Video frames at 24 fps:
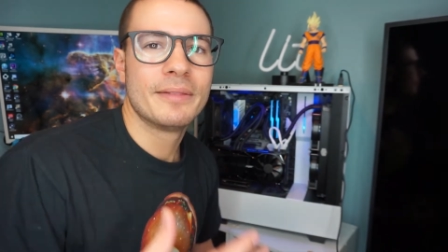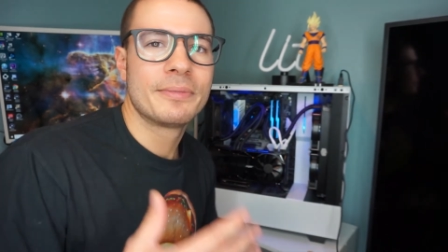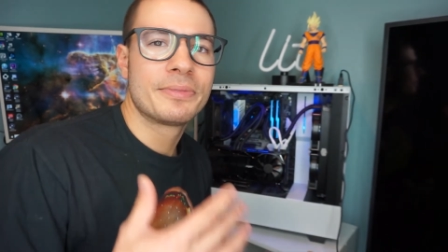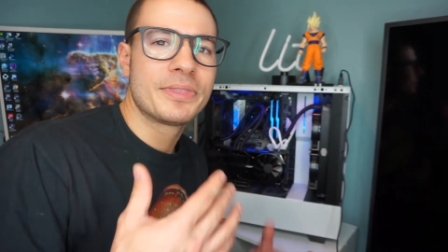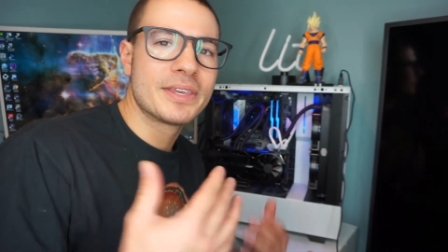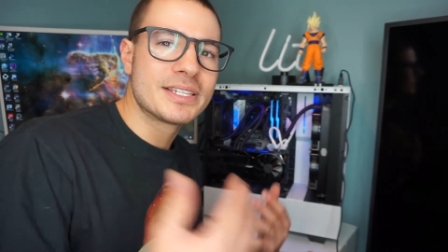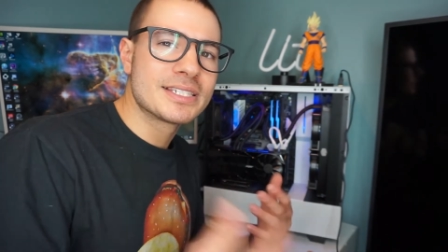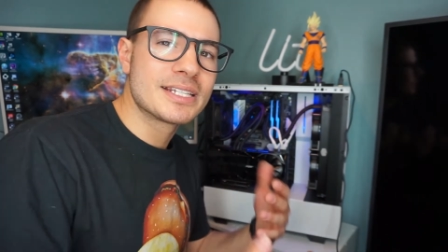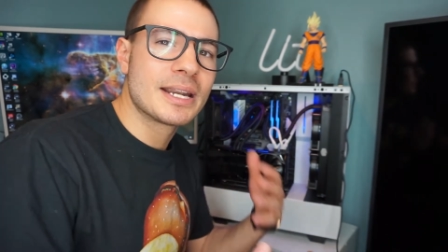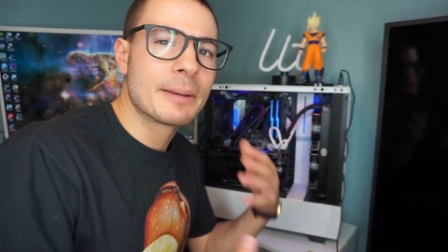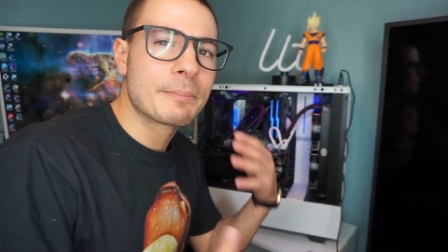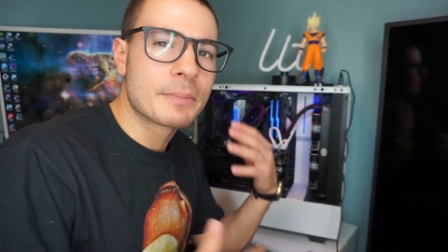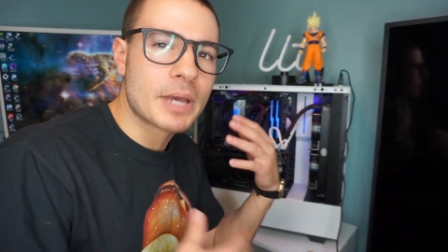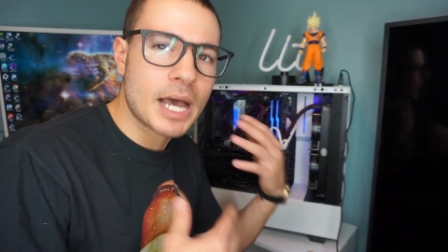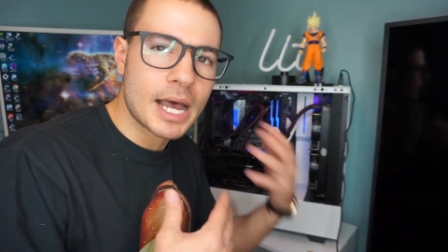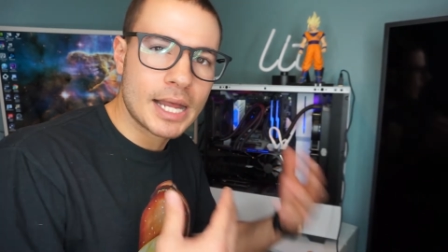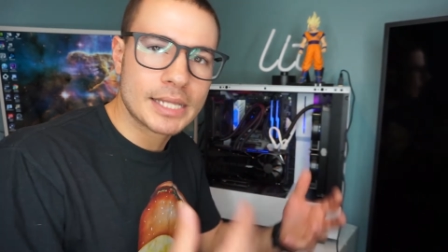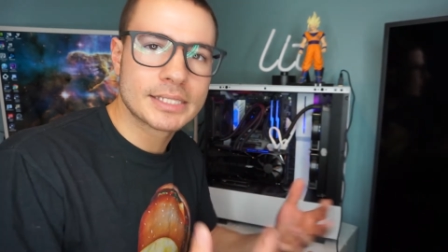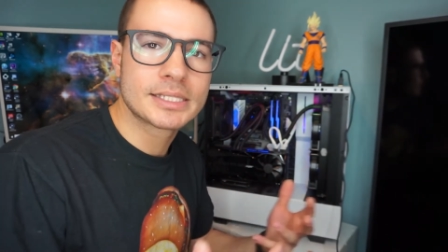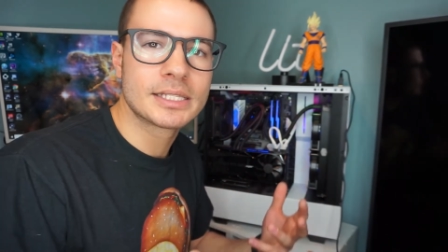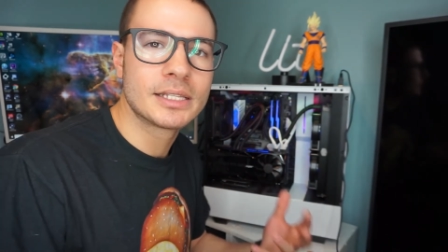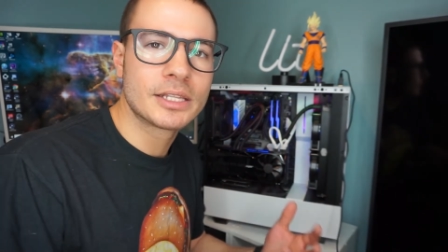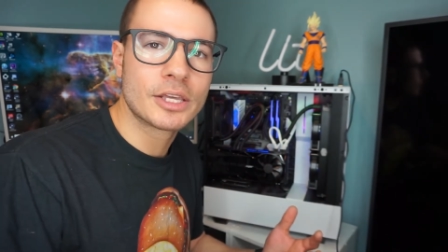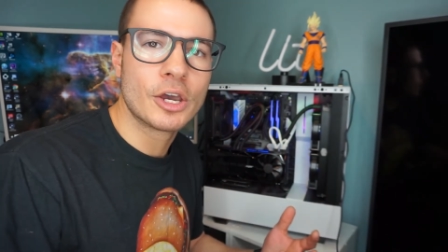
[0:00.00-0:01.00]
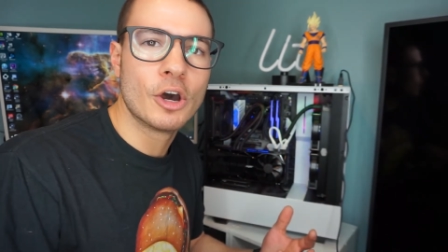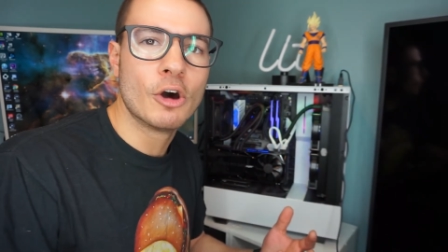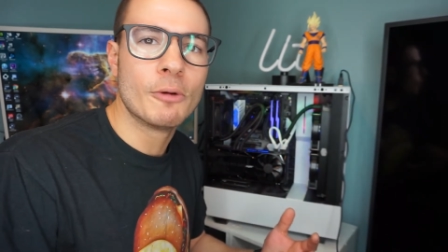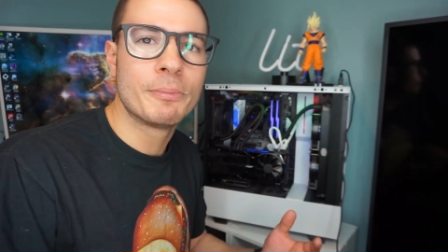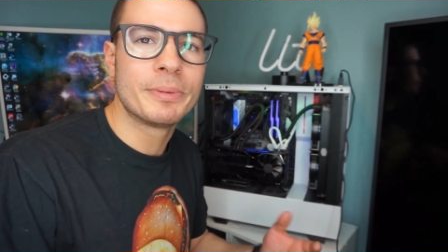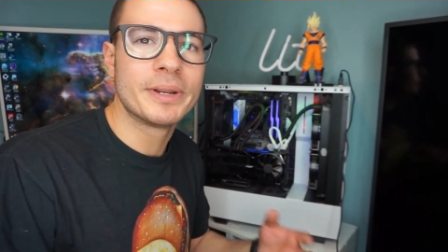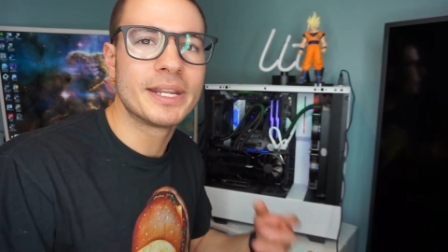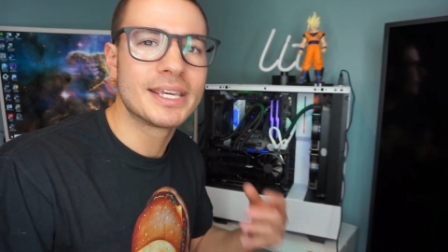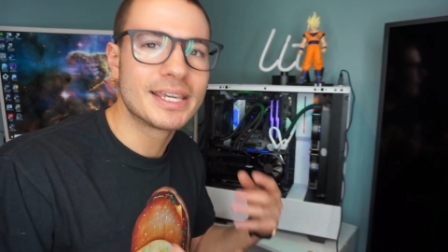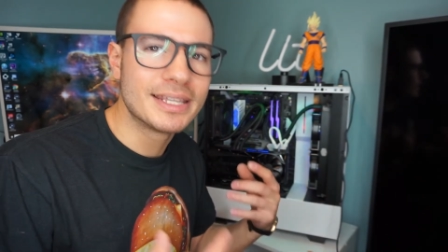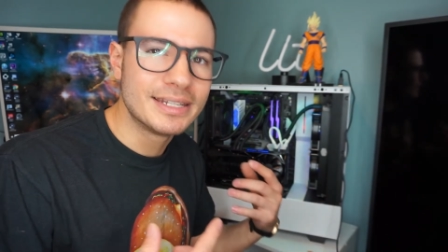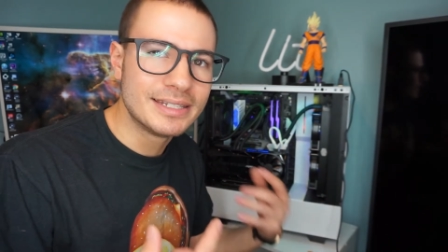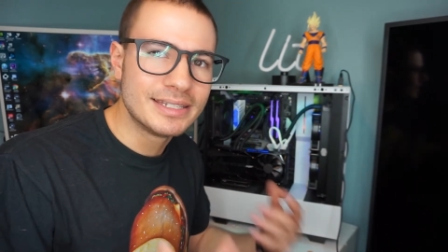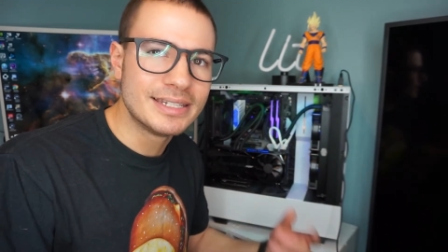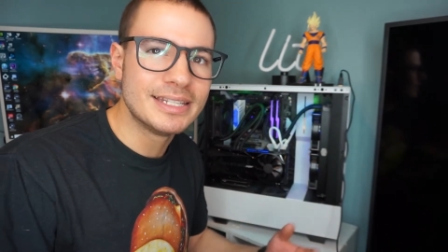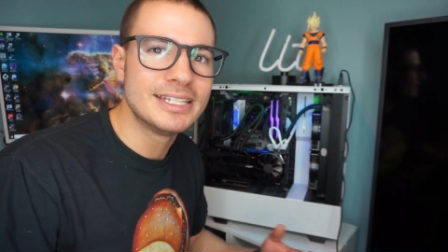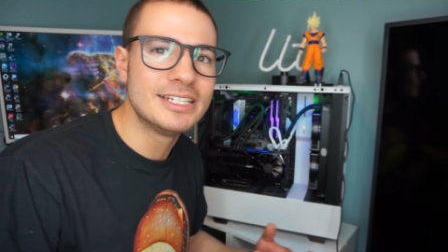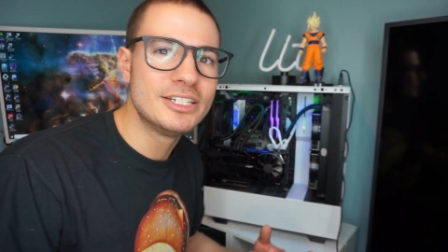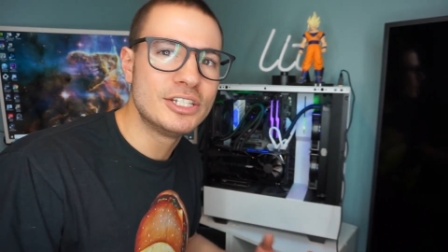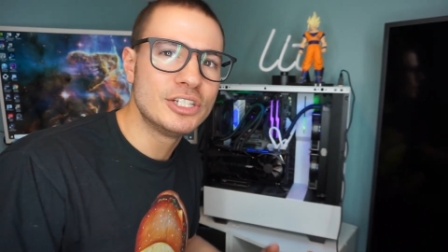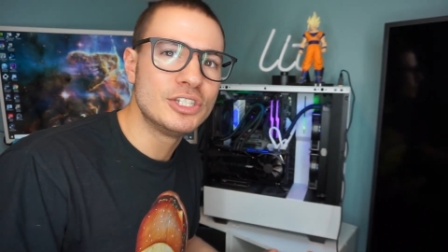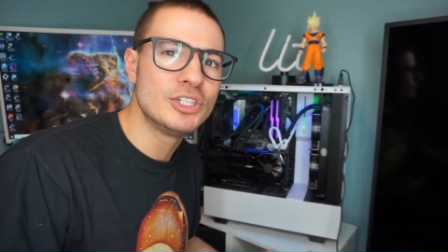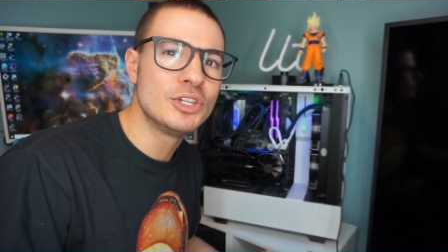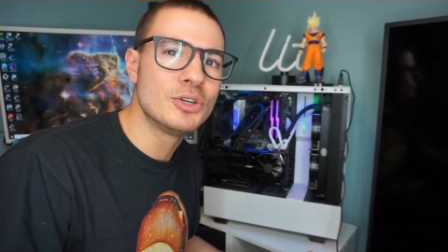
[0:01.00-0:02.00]
Things that I'm constantly opening and
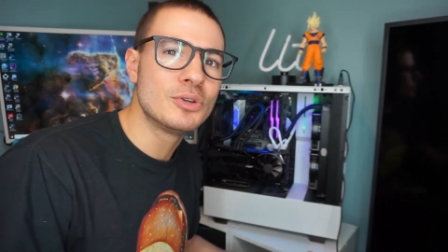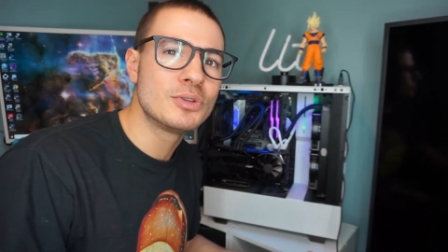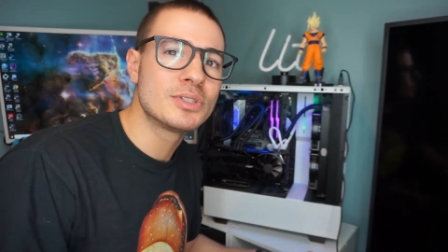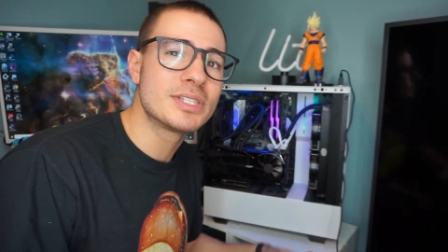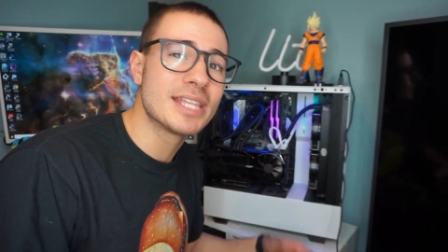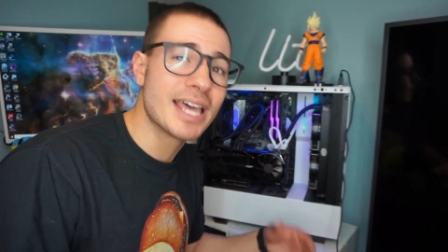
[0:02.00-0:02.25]
need to use